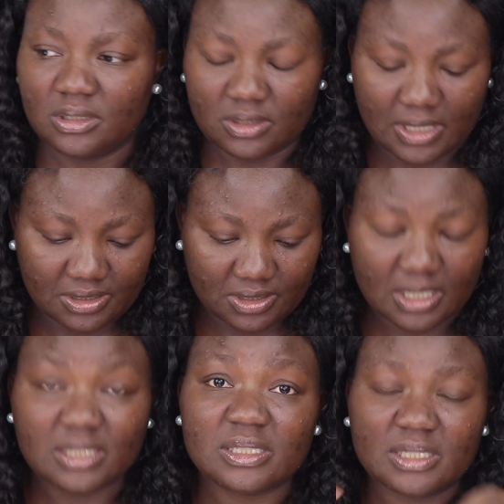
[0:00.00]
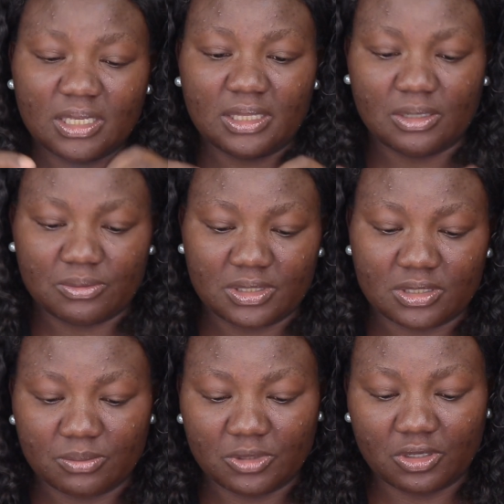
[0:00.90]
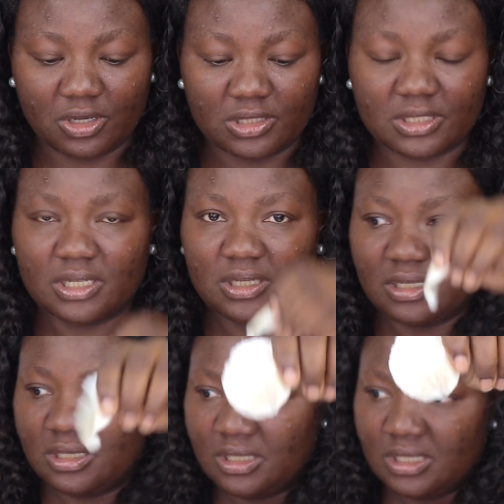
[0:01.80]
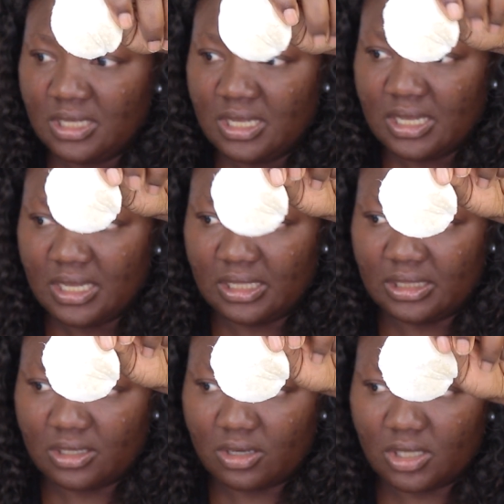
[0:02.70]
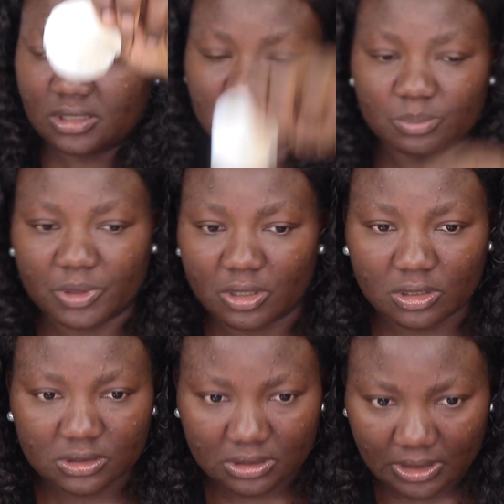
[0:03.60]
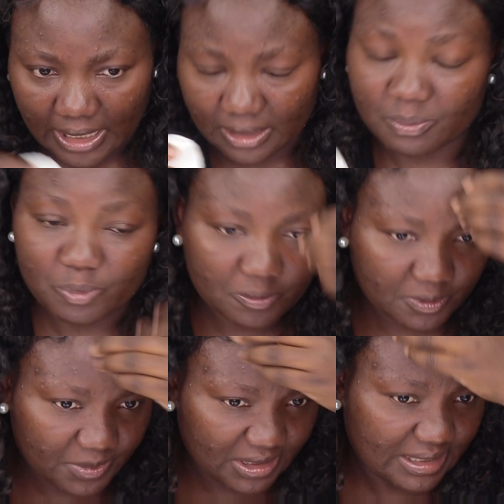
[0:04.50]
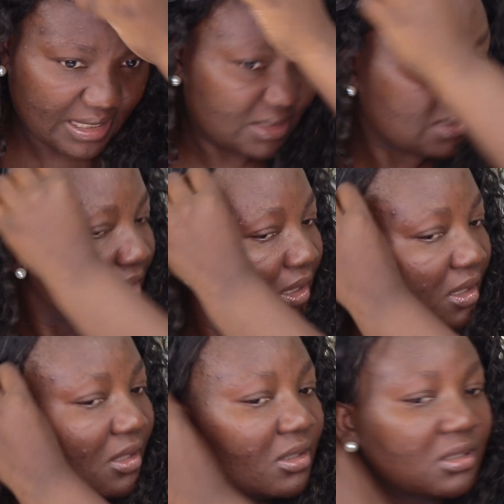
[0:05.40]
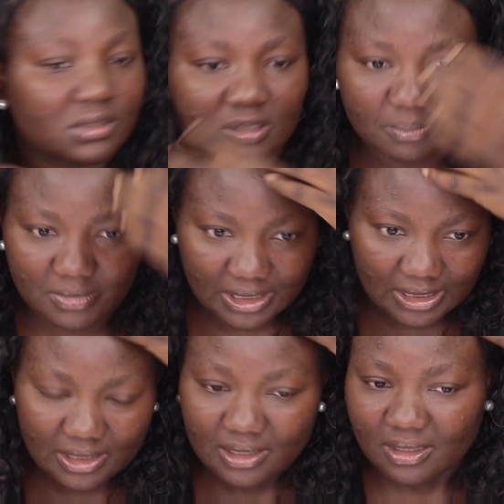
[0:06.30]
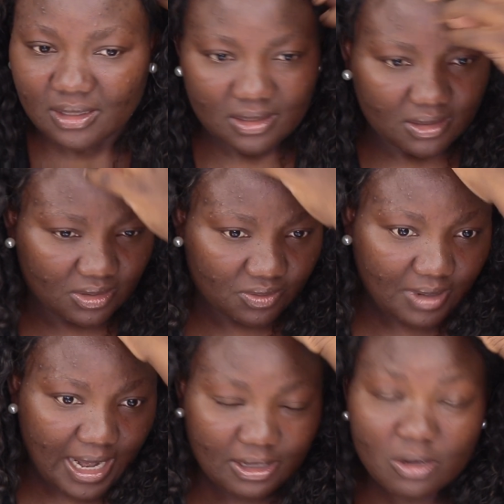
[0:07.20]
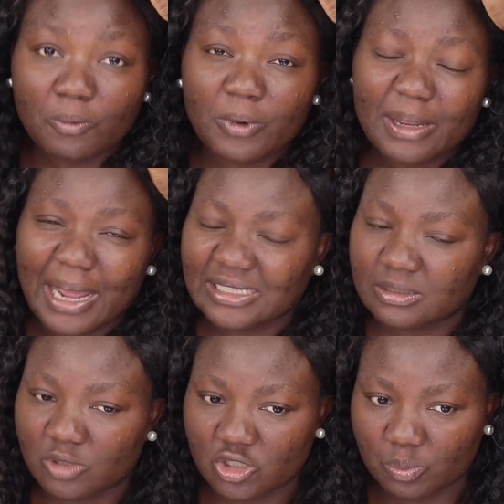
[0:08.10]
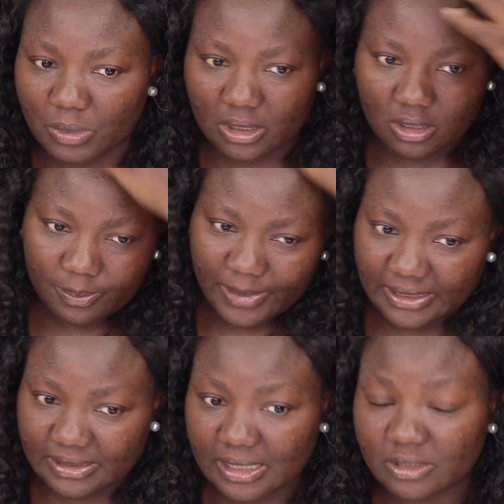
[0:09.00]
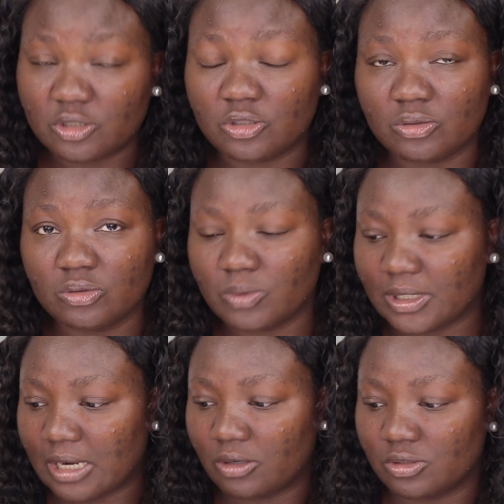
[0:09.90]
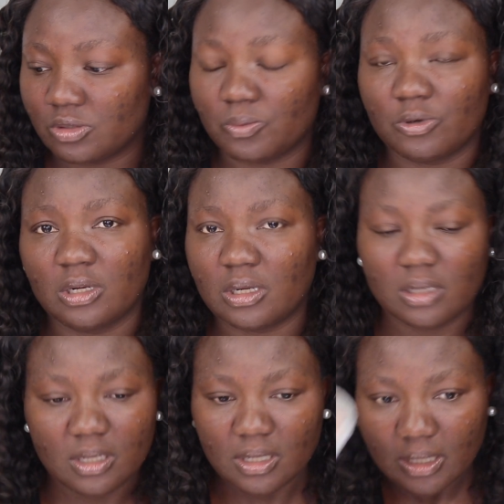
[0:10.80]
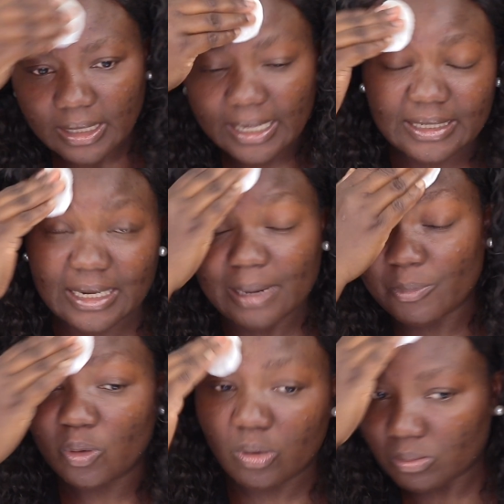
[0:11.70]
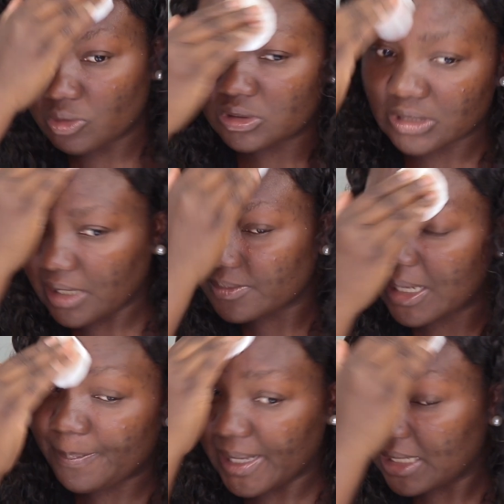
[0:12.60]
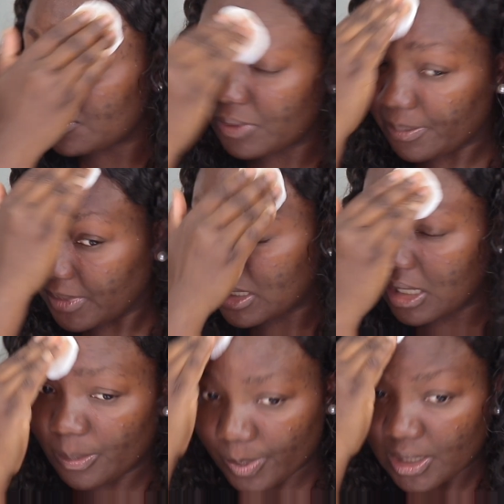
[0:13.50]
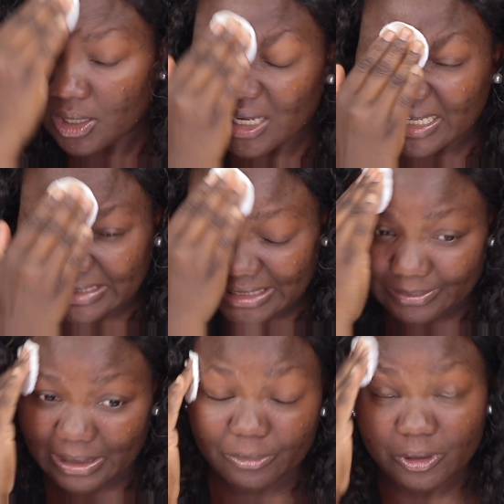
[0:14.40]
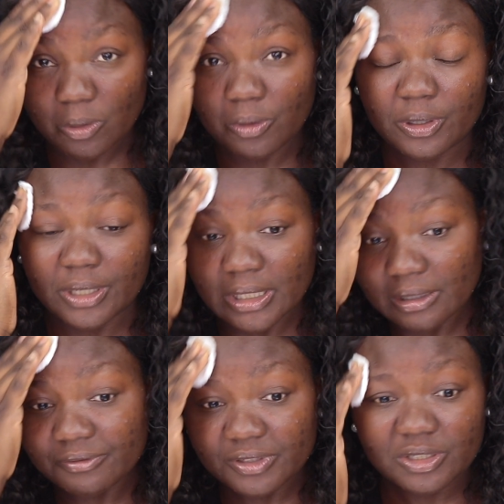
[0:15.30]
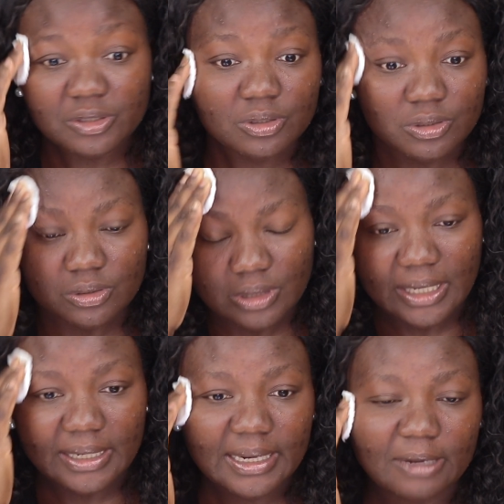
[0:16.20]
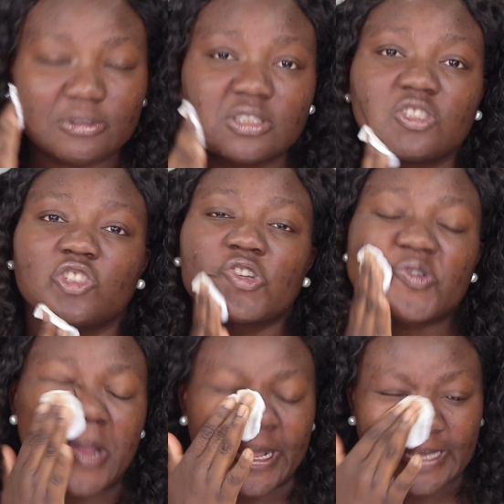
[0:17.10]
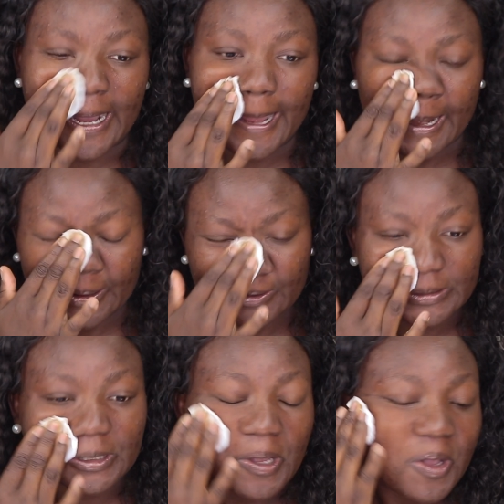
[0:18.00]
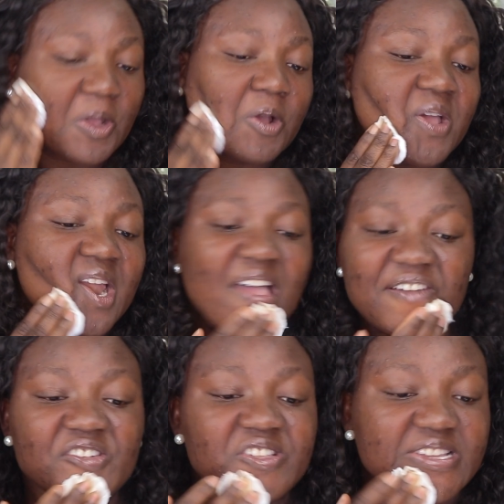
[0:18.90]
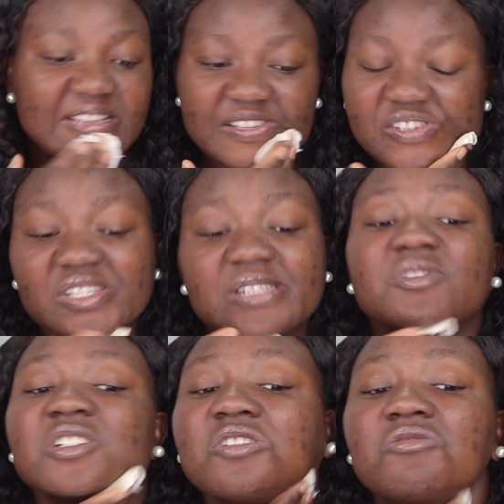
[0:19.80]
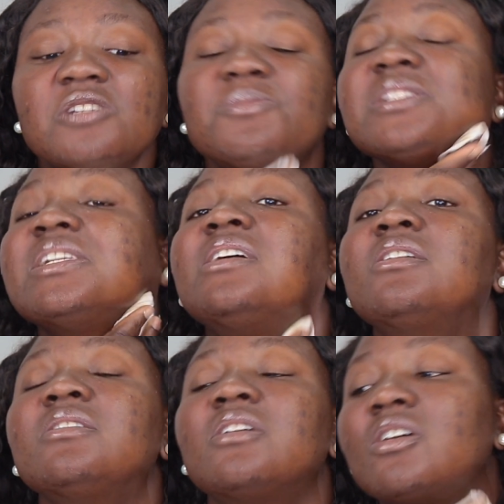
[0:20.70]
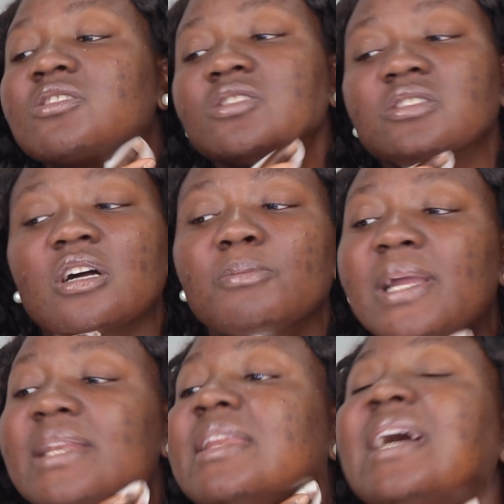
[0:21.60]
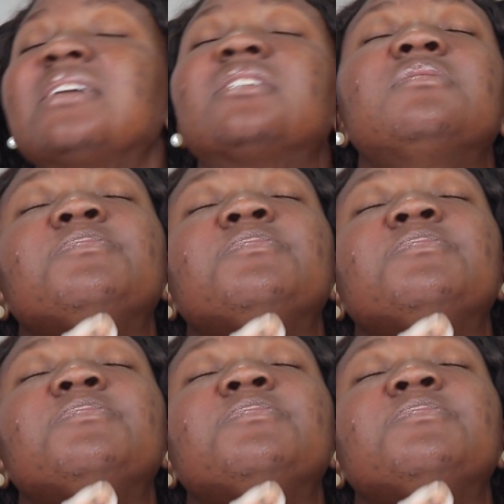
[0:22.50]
So as you can see, there was some dirt and the cotton balls, like probably dead skin or something. You know, I don't wear as much makeup as I do when I go to work. Now that I'm home, most times I barely wear makeup, except I'm recording a video and I want to show you guys how it looks and everything. So I'm just rubbing down also down my neck.